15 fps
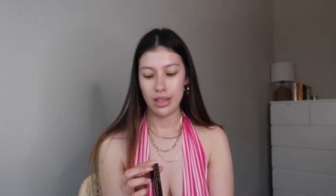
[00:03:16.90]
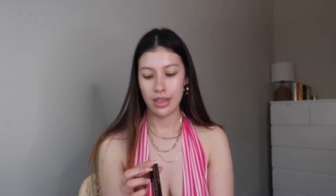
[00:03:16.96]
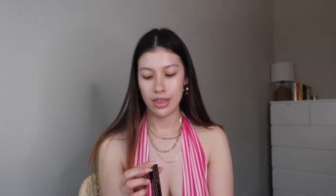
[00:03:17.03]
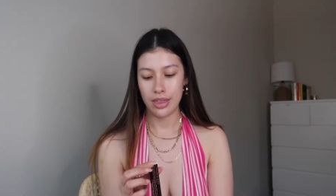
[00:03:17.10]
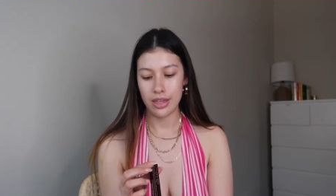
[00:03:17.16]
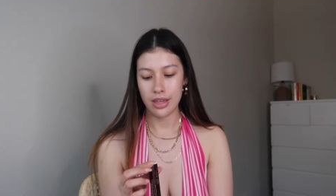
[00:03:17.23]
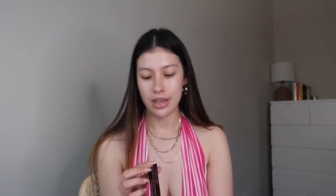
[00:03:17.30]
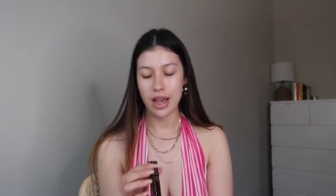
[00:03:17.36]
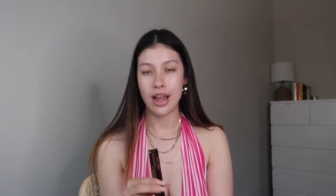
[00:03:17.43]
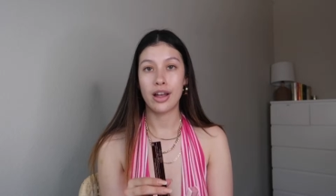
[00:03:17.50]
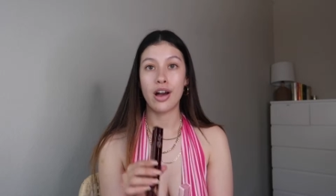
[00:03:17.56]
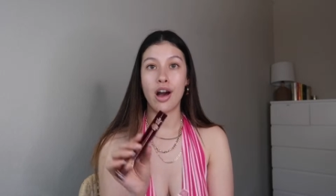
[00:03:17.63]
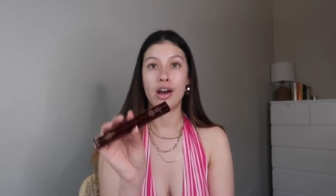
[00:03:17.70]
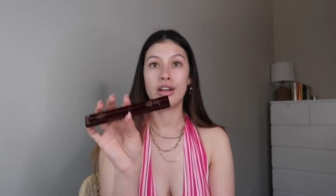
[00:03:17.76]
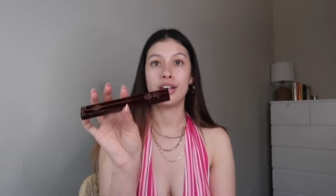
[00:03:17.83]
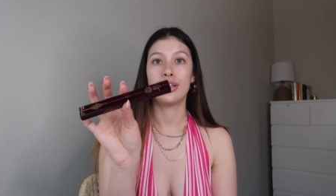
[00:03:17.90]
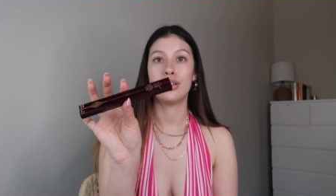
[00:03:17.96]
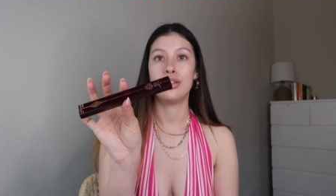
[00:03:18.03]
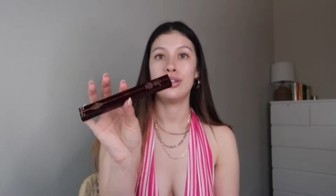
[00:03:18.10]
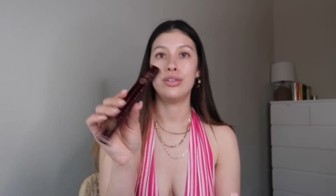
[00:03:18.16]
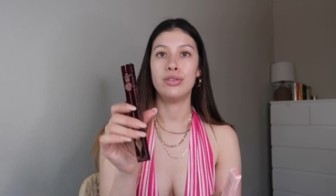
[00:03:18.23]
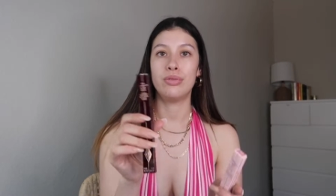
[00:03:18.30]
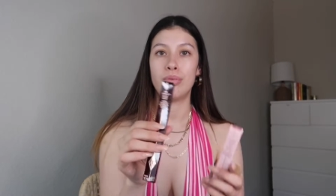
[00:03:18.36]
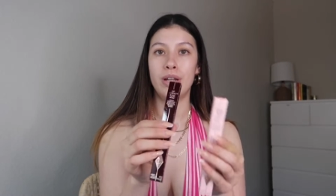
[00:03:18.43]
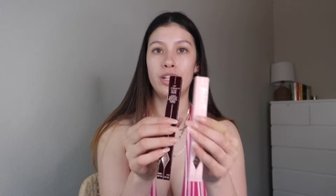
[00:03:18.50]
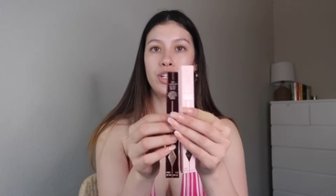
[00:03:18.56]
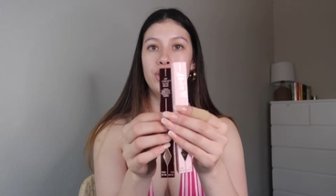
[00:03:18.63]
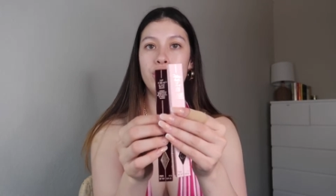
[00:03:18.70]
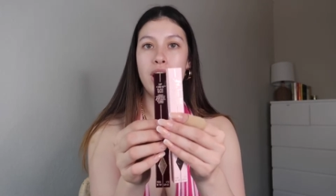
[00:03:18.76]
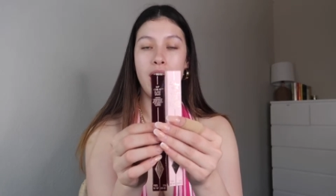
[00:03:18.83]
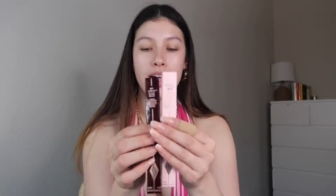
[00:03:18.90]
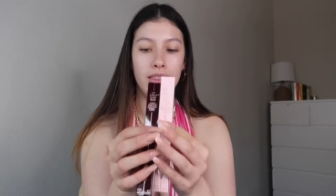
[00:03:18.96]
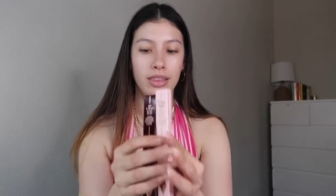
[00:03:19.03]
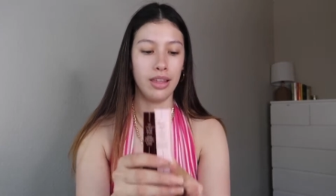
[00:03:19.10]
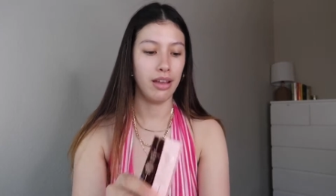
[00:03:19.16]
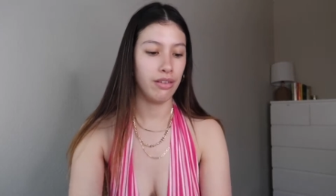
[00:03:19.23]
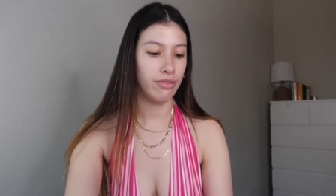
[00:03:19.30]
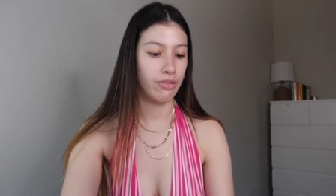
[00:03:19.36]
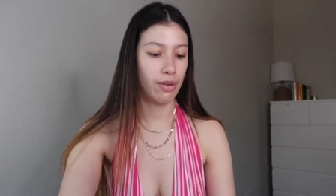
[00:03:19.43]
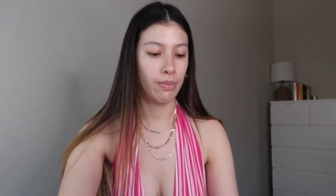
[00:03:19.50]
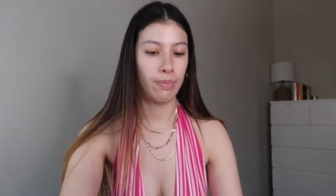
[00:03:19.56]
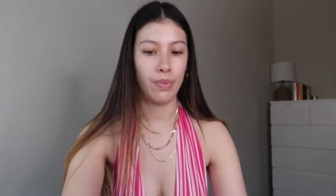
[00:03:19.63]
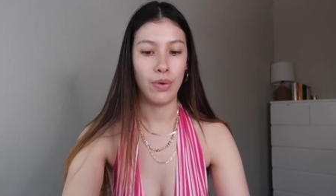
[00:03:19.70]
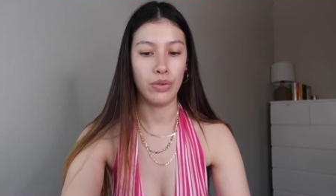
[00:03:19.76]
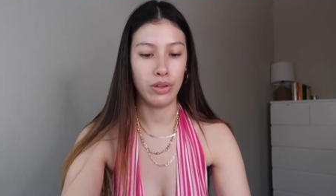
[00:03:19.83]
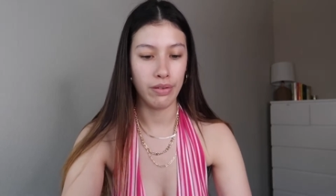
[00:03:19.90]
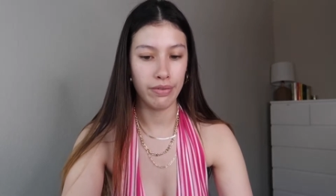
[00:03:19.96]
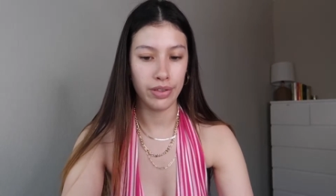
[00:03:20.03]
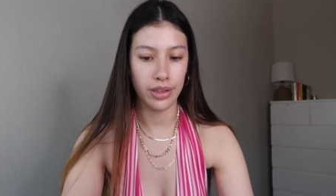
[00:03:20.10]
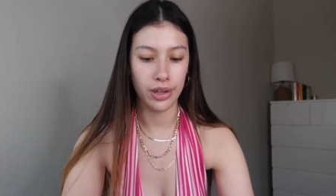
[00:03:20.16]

the Iconic Nude, which I love both of